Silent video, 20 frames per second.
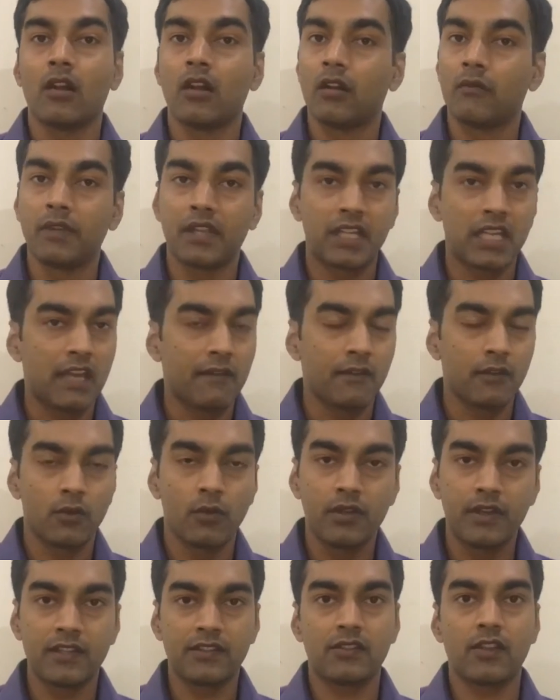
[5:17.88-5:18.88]
We can have a
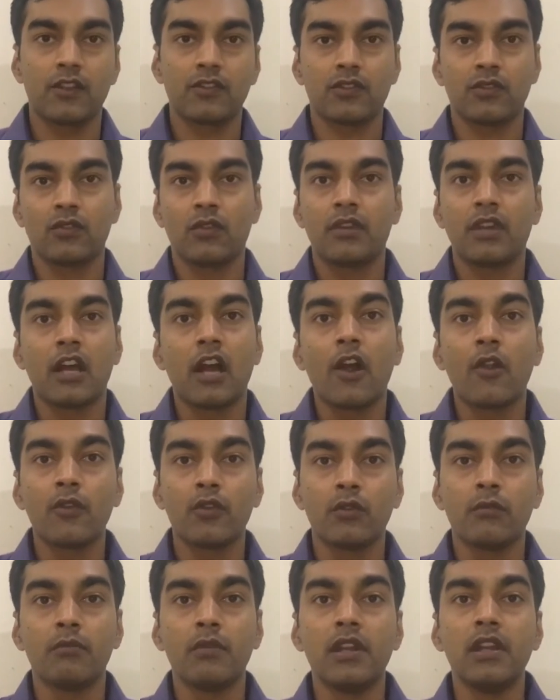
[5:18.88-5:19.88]
good discussion on how to
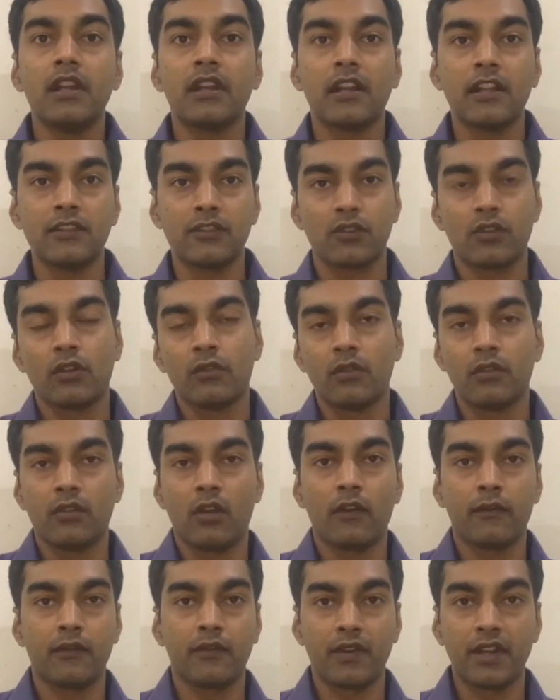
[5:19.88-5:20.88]
build a culture
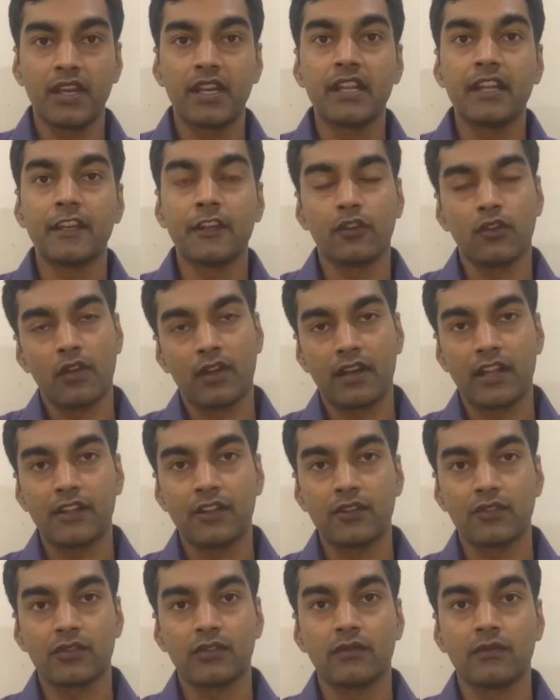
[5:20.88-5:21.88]
of training in an
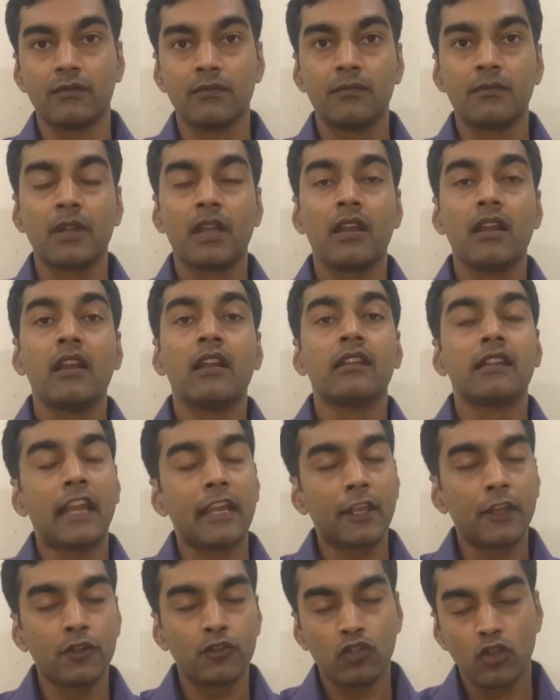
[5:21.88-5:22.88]
organization.
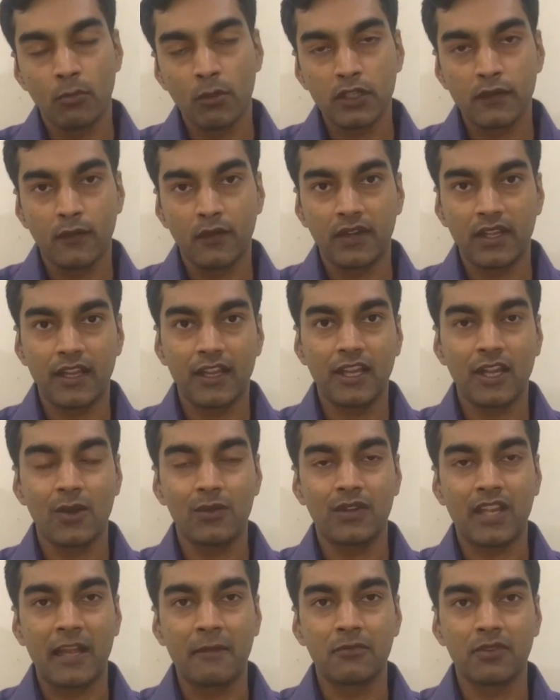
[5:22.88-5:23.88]
Thank you so much for taking out
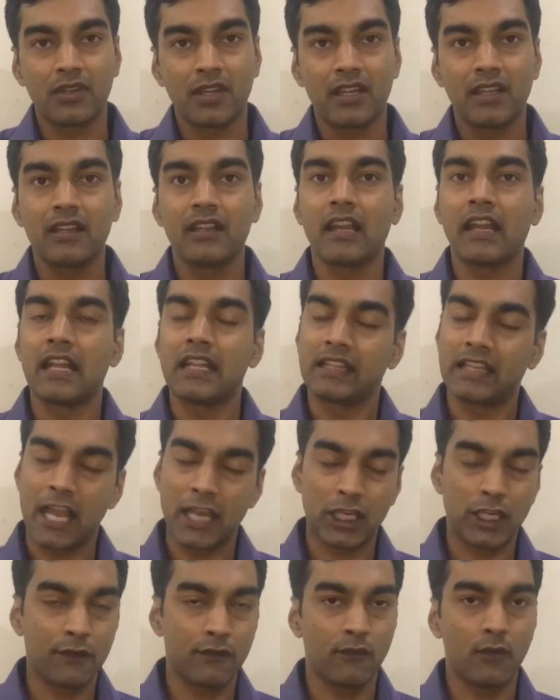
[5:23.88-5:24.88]
time today, and
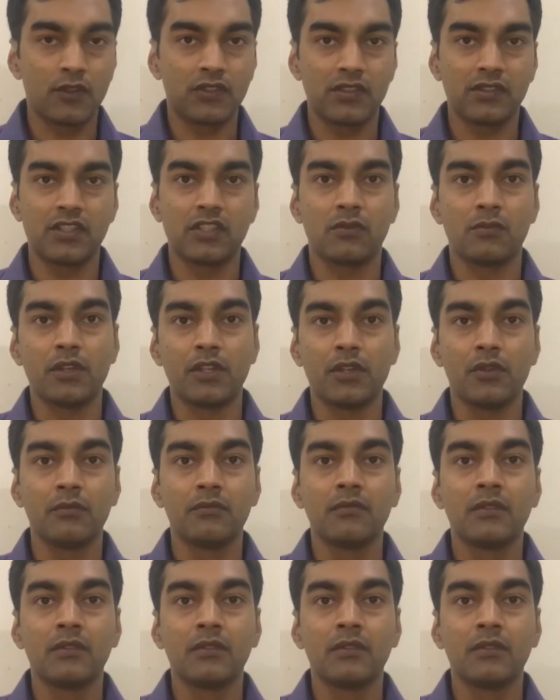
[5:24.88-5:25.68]
thank you for watching this video.